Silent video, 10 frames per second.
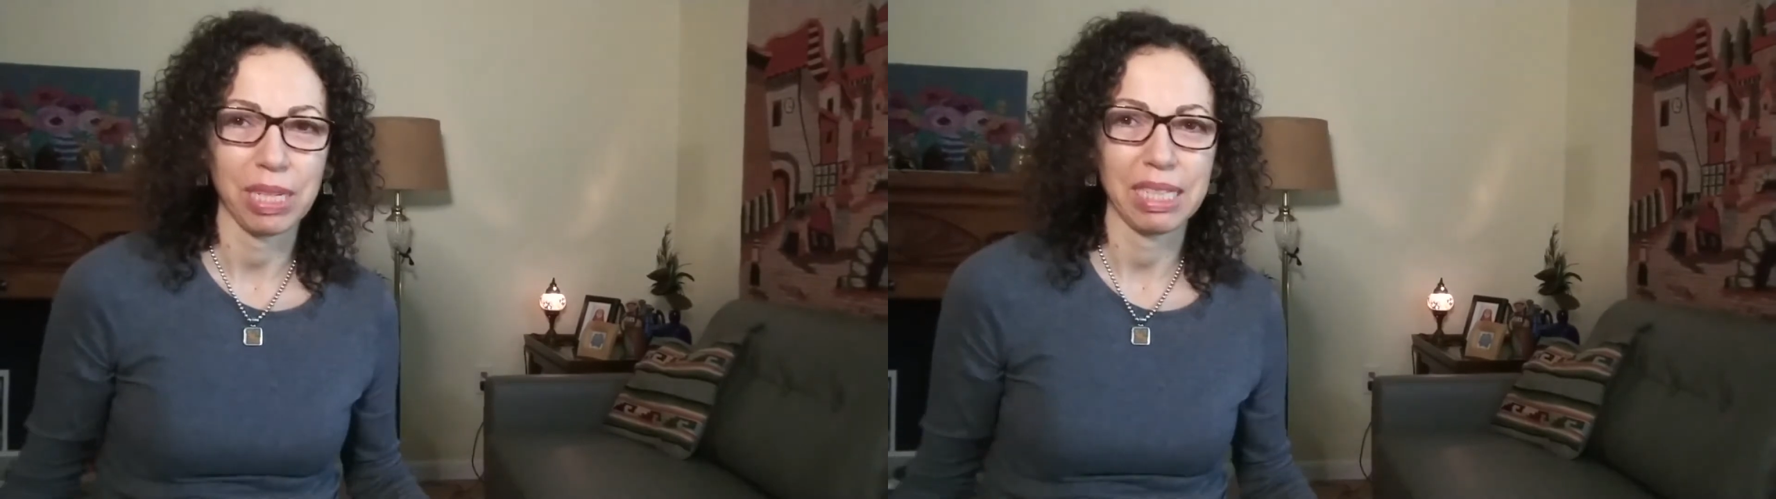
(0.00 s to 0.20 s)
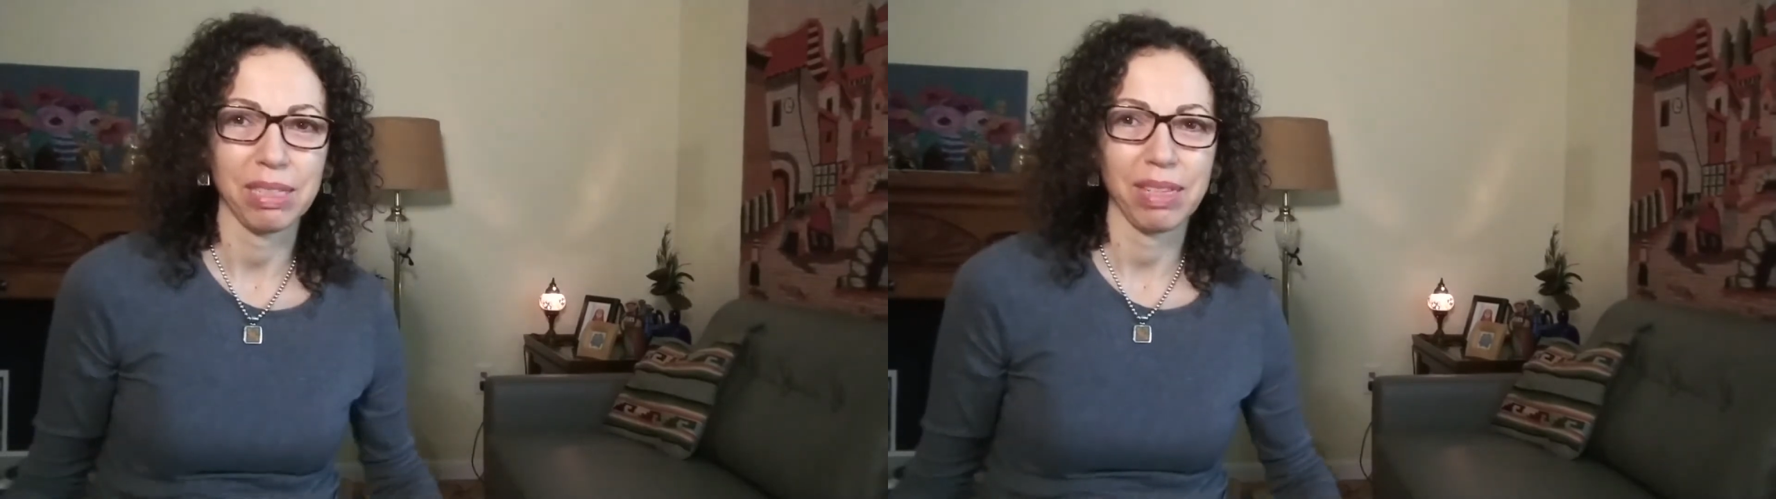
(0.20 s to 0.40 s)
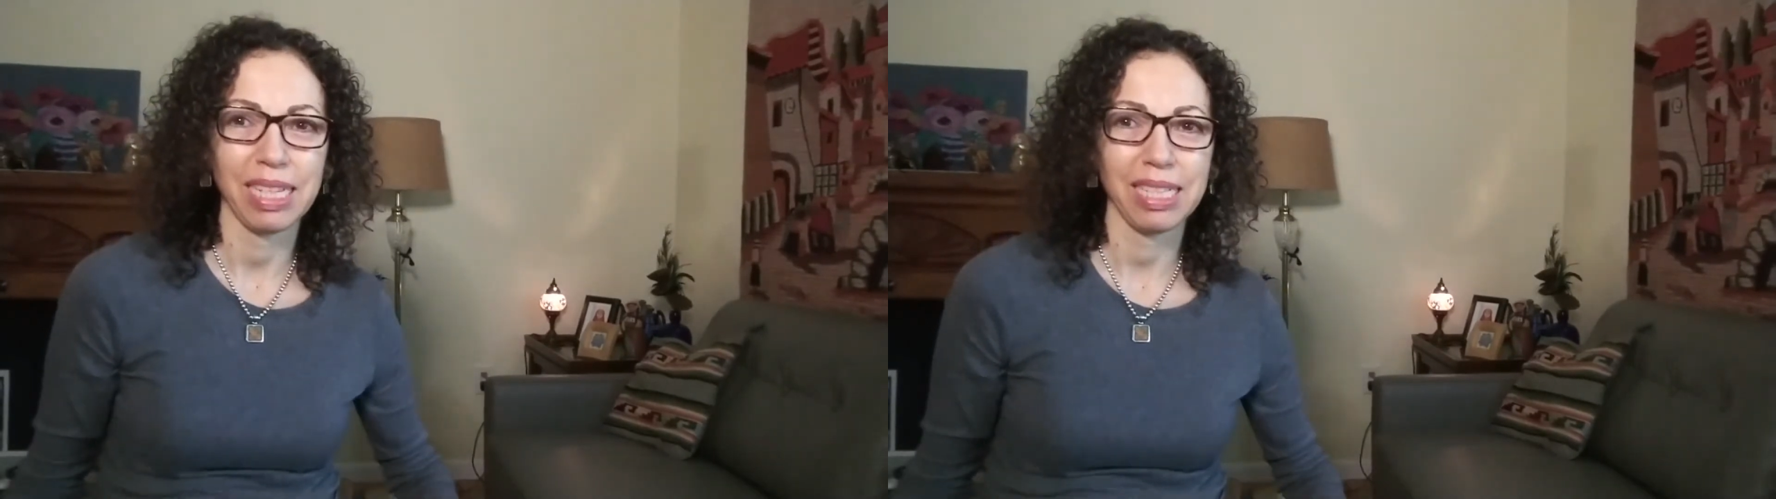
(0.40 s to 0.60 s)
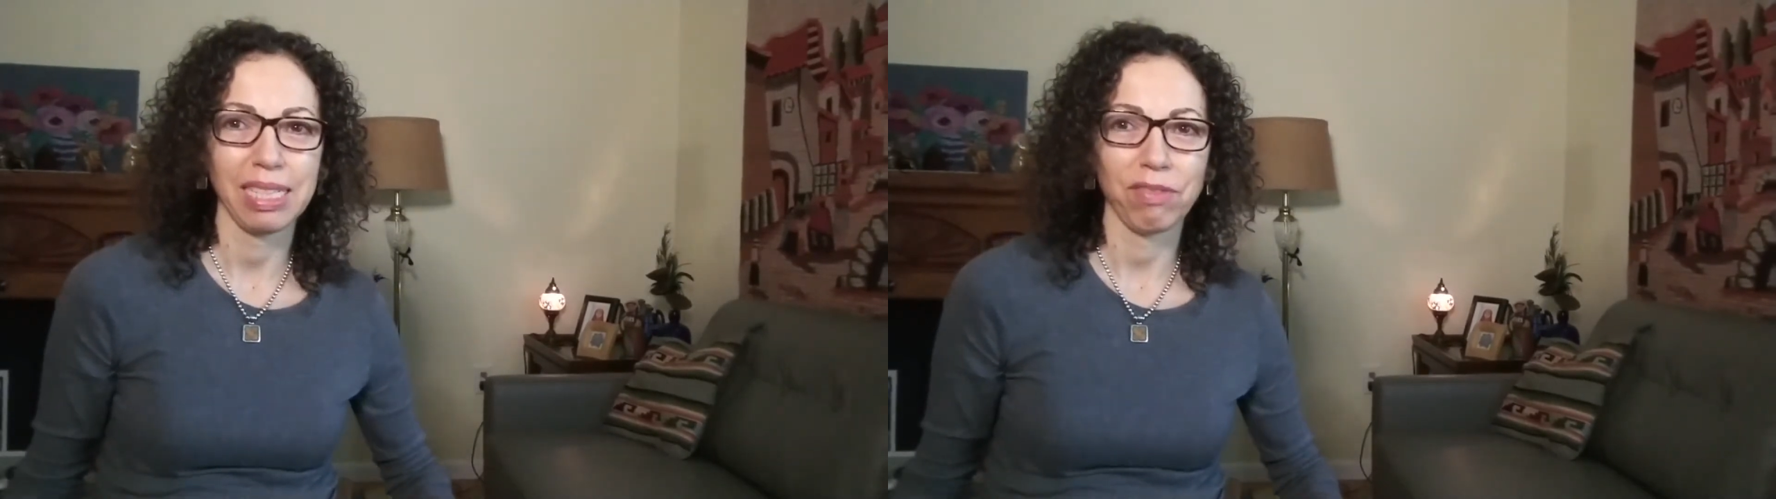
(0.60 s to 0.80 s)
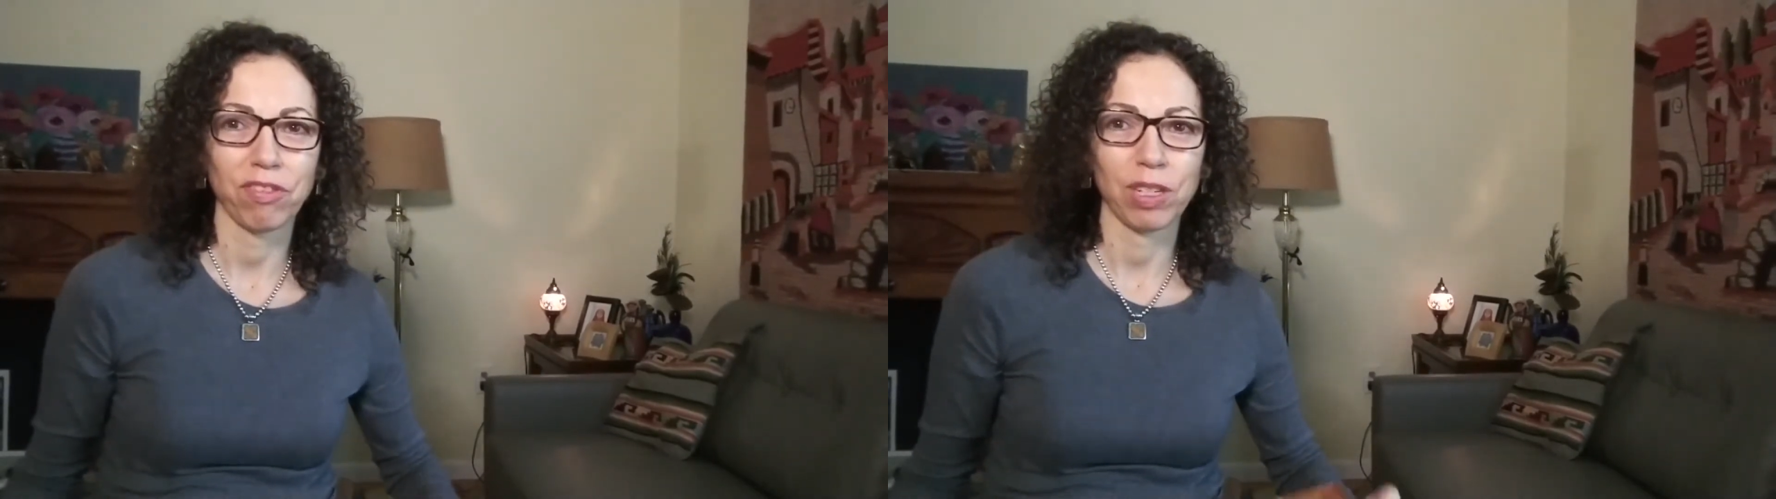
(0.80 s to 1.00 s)
So this is the
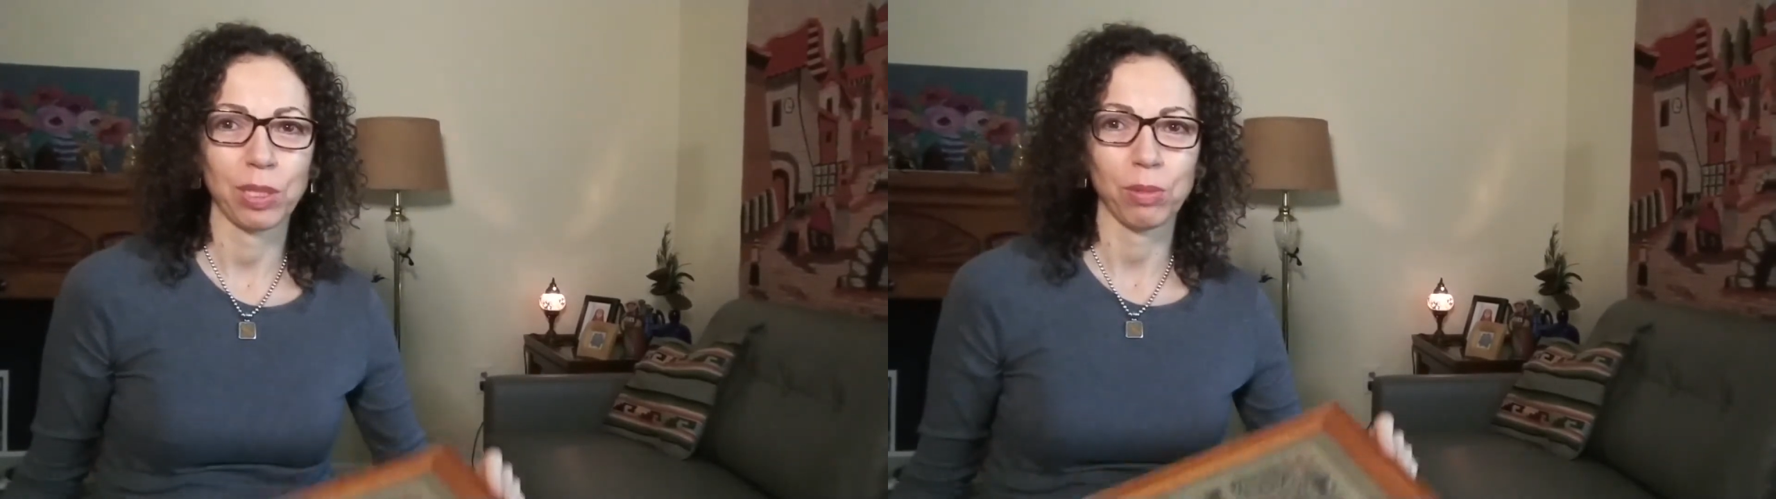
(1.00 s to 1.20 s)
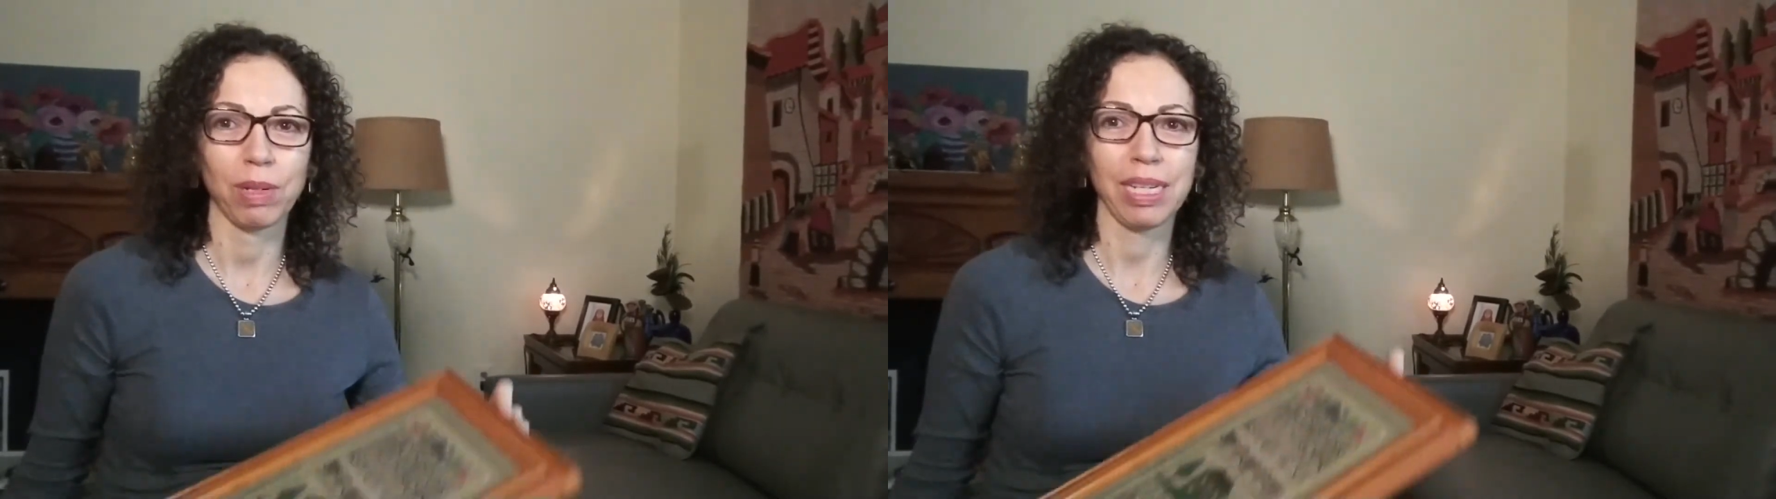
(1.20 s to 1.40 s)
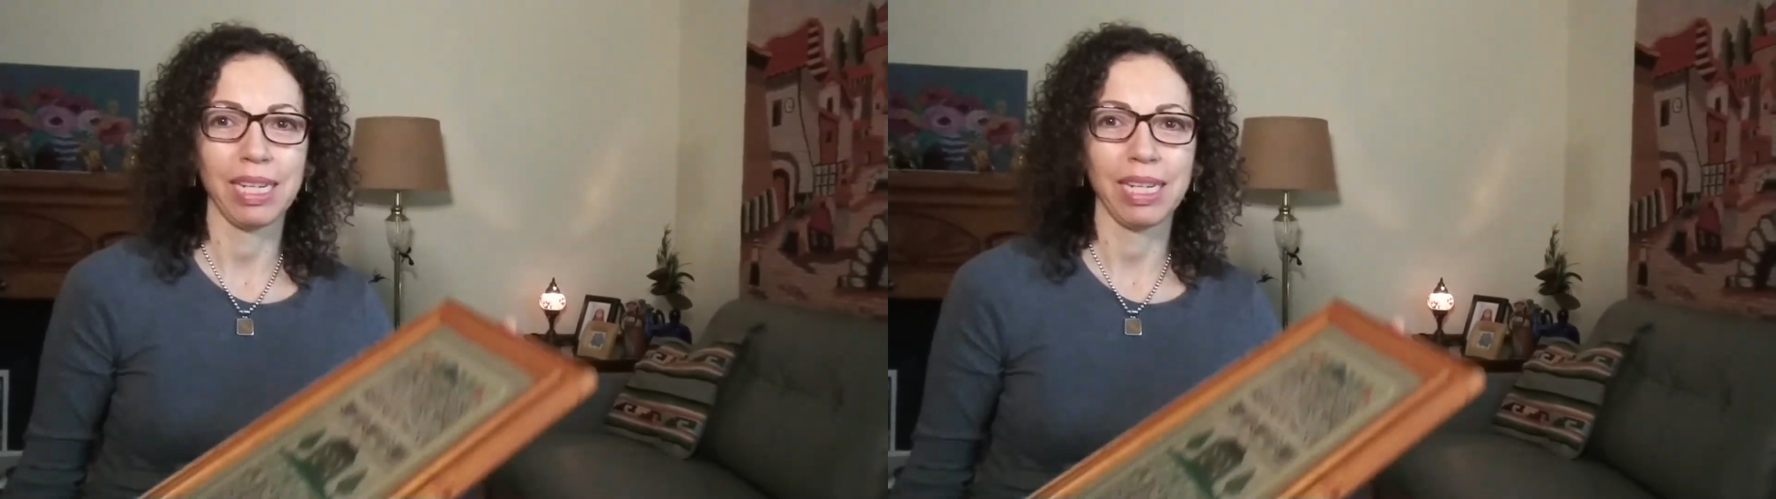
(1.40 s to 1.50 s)
first one,